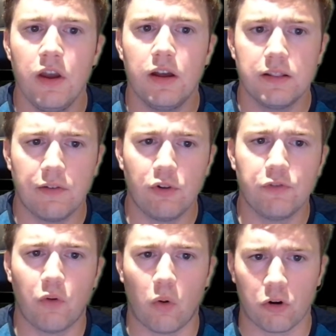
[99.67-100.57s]
Level
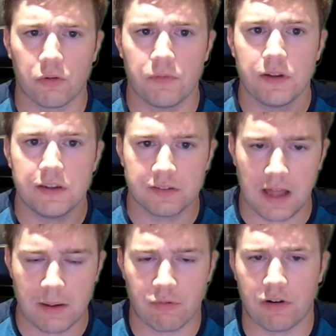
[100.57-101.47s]
4 is
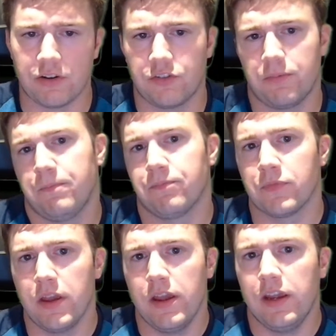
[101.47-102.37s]
libraries.
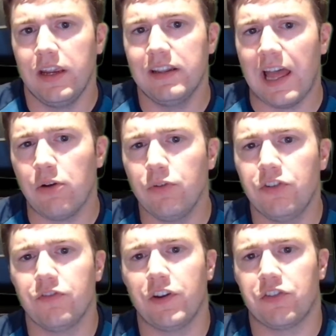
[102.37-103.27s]
In language
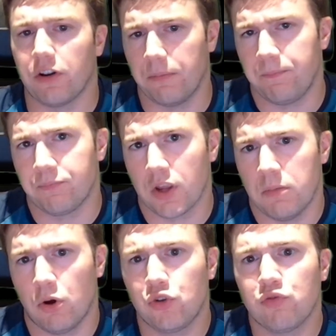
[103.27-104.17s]
and vision,
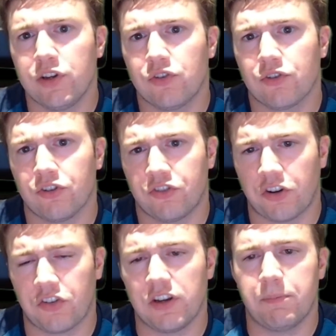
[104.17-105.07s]
most researchers
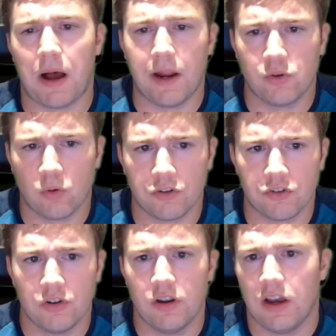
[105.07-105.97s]
just need
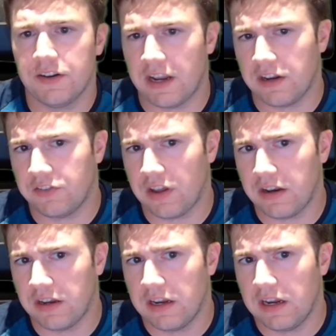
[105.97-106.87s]
PyTorch, a dataset,
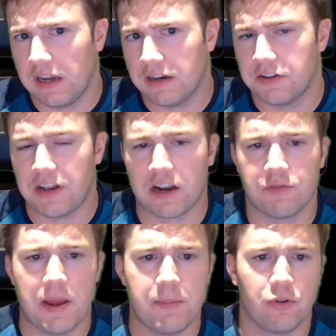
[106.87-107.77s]
and a stack of
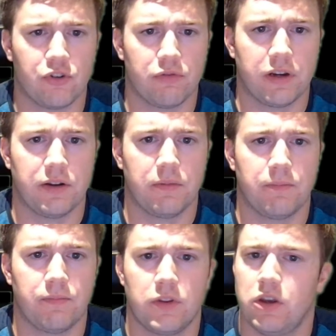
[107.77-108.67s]
papers to read.
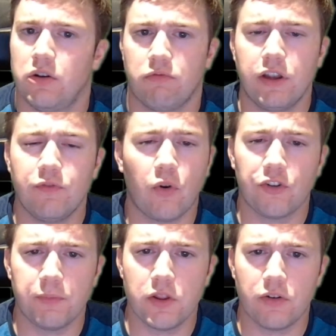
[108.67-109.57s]

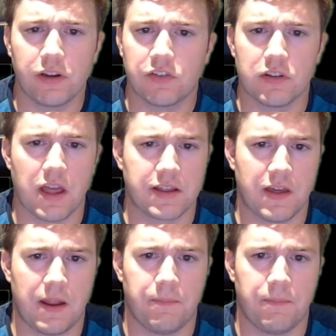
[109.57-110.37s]
Reinforcement learning isn't like that.